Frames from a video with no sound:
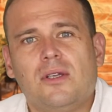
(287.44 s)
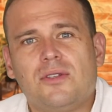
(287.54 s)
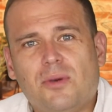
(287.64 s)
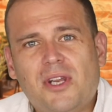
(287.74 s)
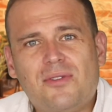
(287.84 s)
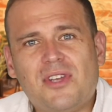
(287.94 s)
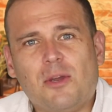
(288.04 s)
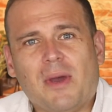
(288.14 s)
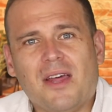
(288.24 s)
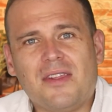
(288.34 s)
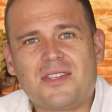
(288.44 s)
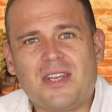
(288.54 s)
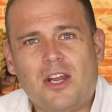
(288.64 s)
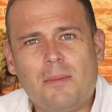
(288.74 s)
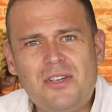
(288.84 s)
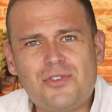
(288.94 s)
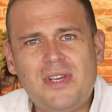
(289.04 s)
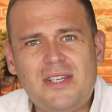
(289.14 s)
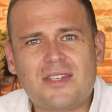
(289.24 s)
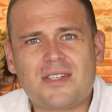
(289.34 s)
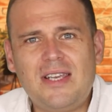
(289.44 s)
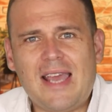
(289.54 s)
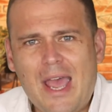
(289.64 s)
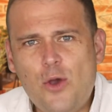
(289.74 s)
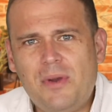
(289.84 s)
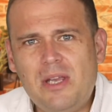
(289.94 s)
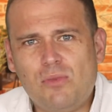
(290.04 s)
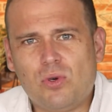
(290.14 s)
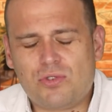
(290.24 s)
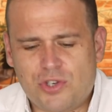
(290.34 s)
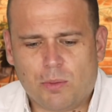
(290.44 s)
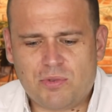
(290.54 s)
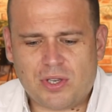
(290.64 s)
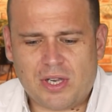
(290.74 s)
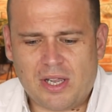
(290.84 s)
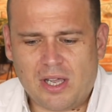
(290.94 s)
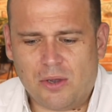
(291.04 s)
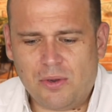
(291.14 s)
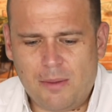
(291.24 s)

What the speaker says: So what do you think about this then? I'm intrigued to see how many more jobs are going to go.